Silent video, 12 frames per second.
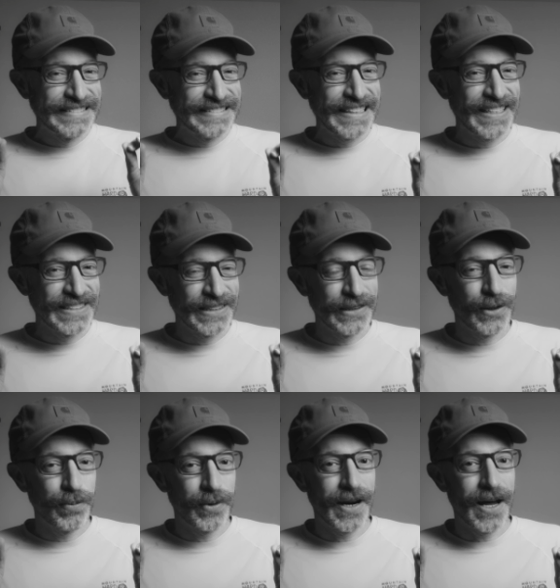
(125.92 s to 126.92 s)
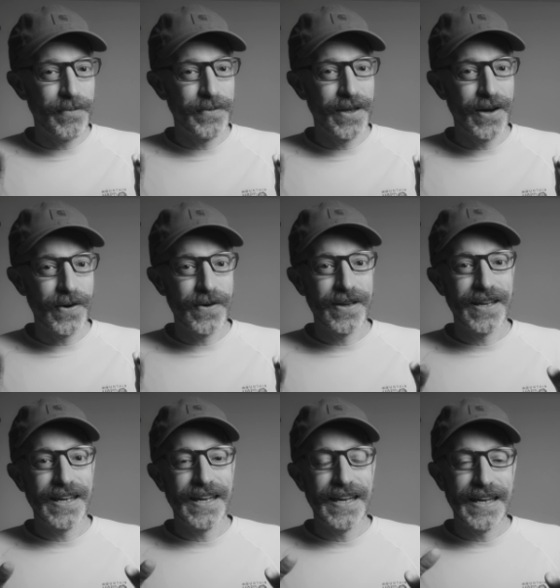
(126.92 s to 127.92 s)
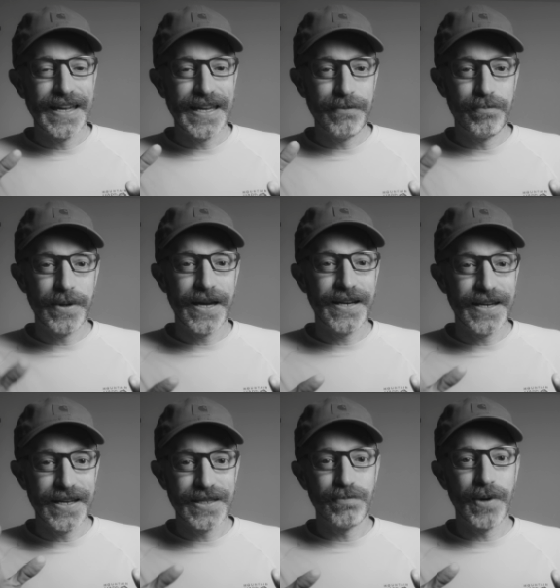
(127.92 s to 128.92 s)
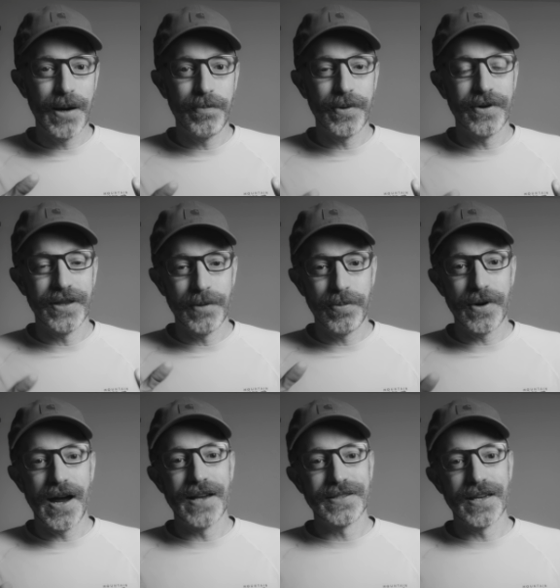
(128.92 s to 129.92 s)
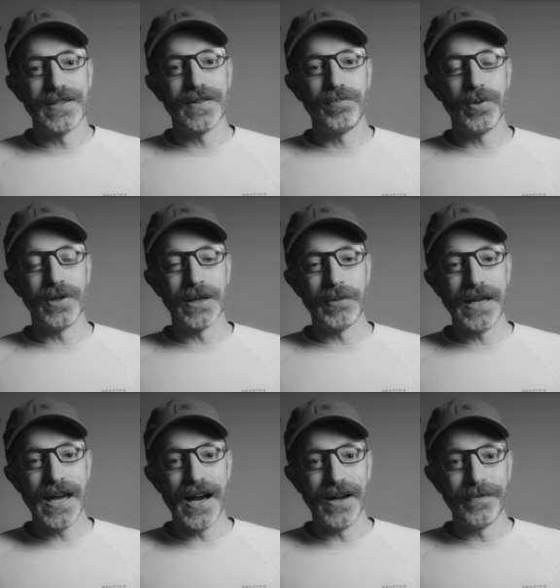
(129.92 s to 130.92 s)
There's a little problem though. He bent his bumper in the process of pulling me out,